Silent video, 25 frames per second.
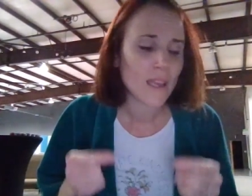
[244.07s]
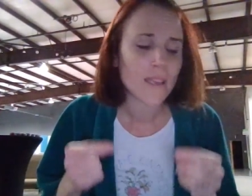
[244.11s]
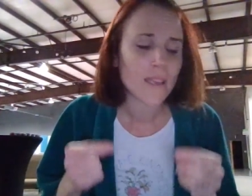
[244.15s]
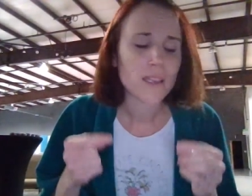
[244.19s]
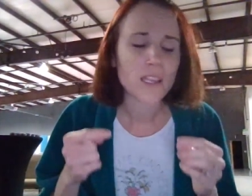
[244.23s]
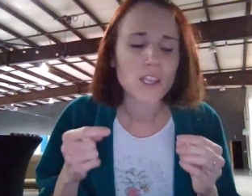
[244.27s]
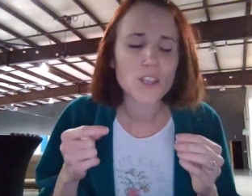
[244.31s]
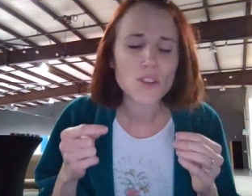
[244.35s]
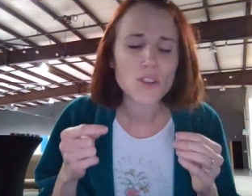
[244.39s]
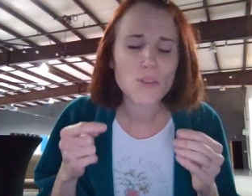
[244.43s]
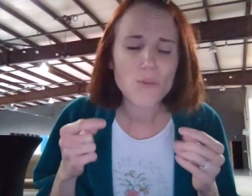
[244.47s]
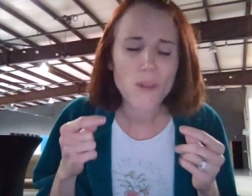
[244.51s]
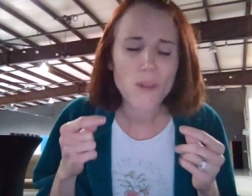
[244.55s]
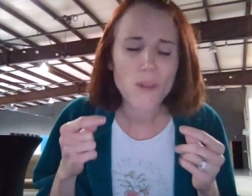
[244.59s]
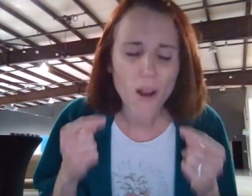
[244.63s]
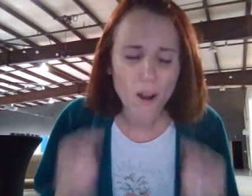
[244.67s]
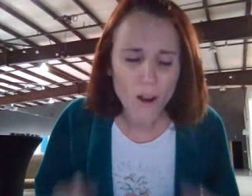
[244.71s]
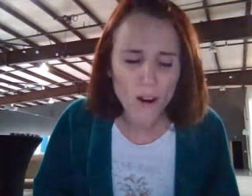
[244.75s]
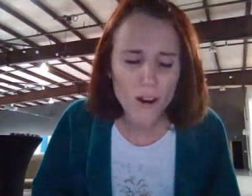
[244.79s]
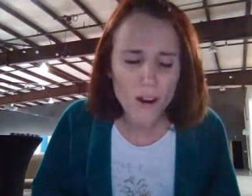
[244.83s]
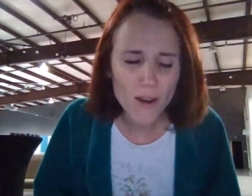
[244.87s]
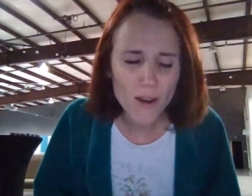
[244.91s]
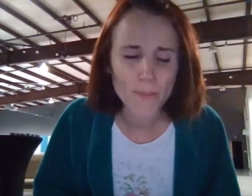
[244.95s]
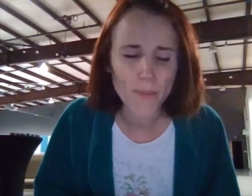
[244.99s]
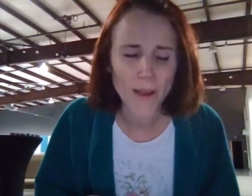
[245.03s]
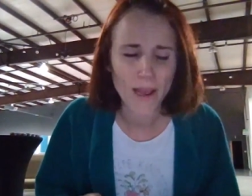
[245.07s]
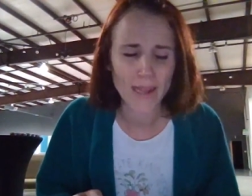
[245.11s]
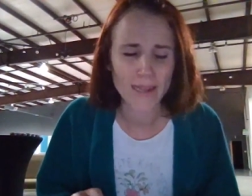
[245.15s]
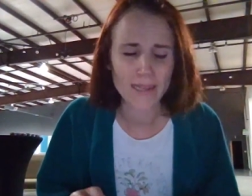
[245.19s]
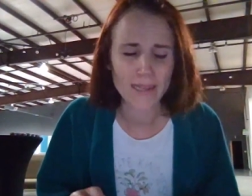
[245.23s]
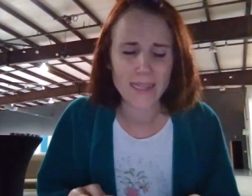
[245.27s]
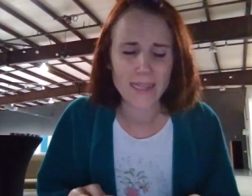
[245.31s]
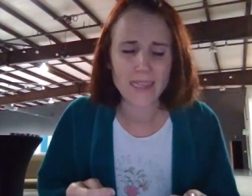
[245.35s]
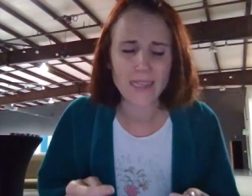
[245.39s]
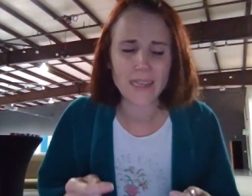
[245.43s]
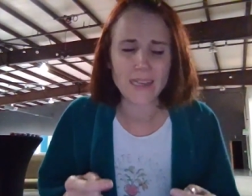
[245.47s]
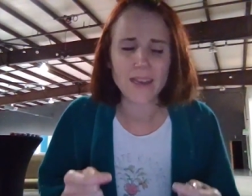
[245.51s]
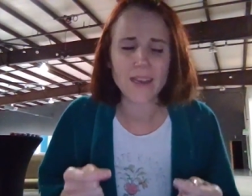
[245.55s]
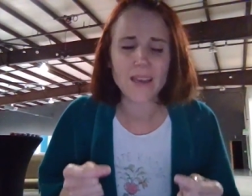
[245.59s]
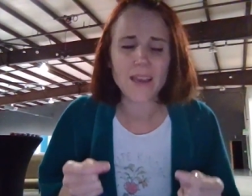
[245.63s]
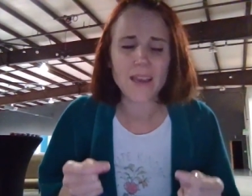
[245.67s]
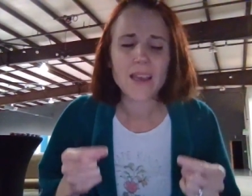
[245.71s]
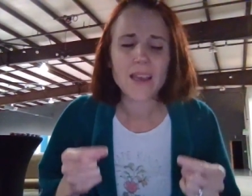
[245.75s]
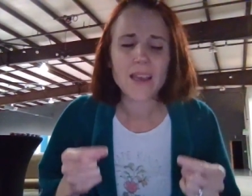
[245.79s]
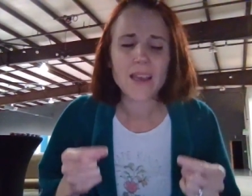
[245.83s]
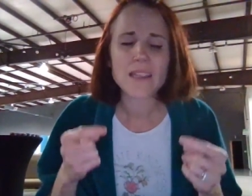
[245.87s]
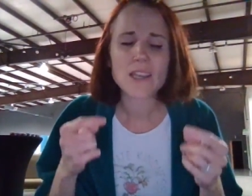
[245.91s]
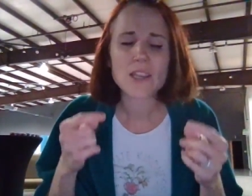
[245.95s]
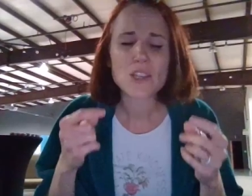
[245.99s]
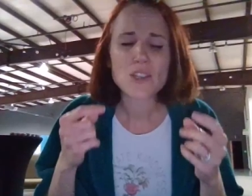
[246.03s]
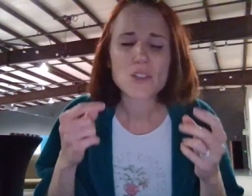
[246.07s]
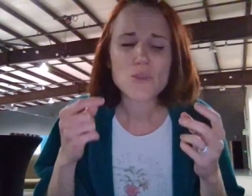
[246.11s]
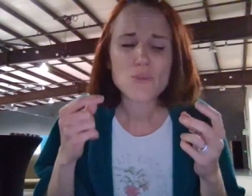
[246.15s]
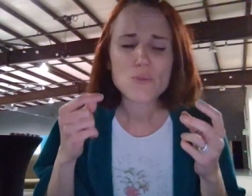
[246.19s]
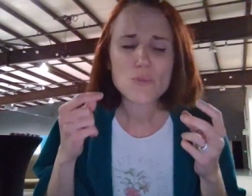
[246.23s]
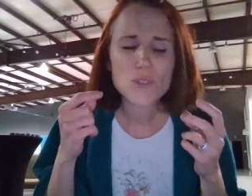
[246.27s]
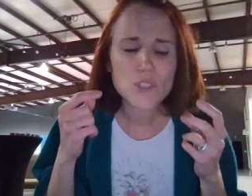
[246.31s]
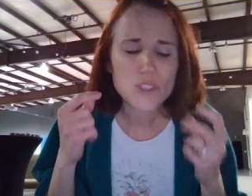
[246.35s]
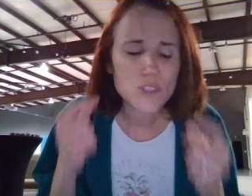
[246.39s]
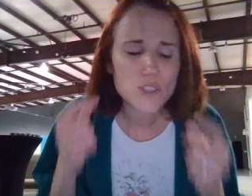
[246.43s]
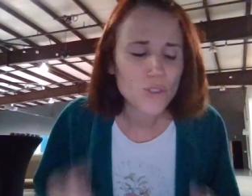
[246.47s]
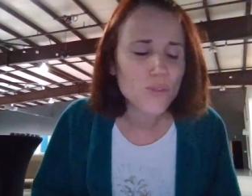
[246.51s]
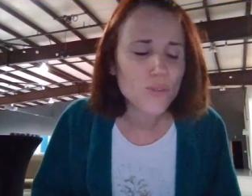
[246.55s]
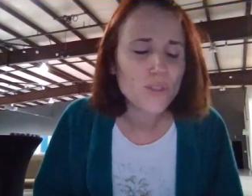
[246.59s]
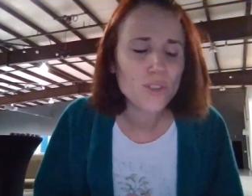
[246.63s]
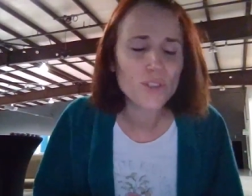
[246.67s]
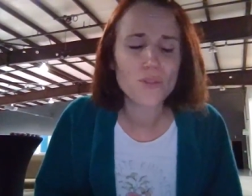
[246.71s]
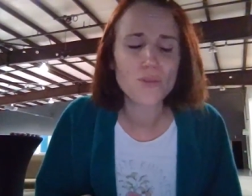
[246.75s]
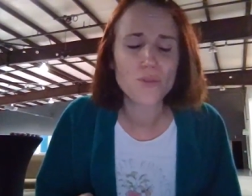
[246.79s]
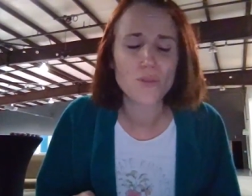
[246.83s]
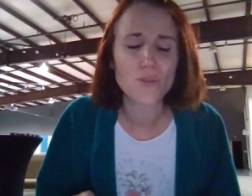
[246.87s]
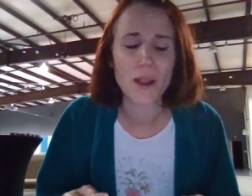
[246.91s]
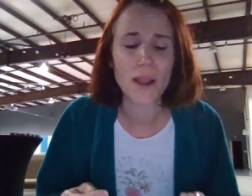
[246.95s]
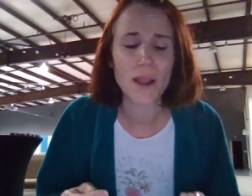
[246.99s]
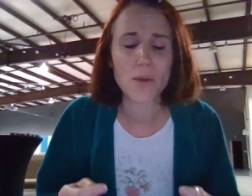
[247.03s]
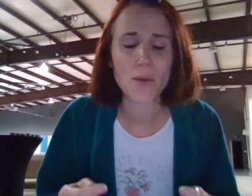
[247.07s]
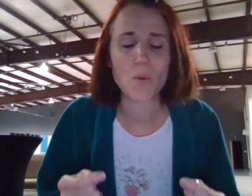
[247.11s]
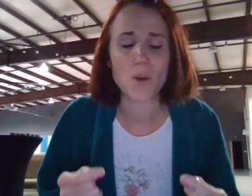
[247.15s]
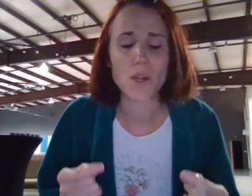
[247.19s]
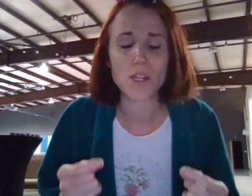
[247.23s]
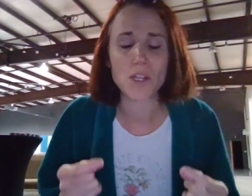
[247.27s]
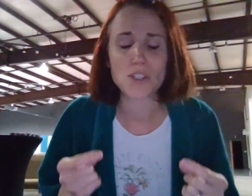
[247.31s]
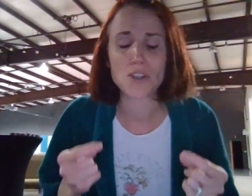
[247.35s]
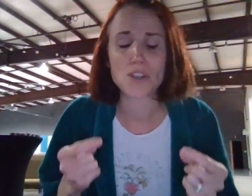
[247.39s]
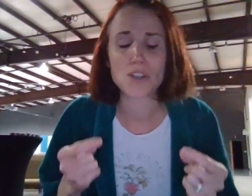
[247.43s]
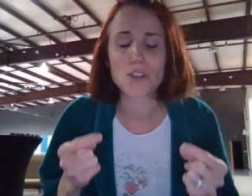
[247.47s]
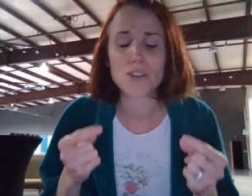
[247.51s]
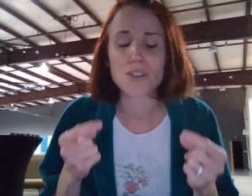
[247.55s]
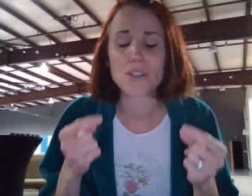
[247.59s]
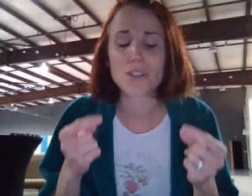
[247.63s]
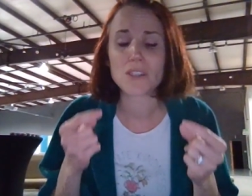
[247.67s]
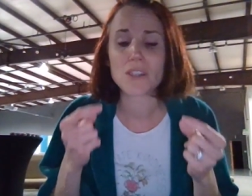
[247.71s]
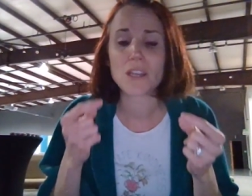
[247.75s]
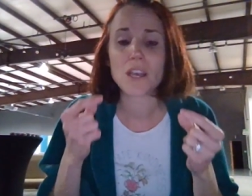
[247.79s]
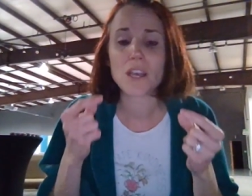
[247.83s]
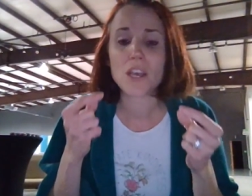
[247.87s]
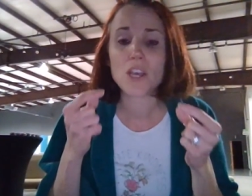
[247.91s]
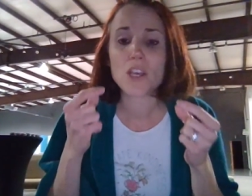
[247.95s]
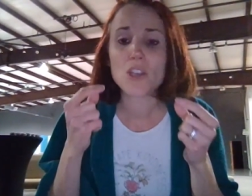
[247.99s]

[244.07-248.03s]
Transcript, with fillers: that you are mighty, that you do do great wonders.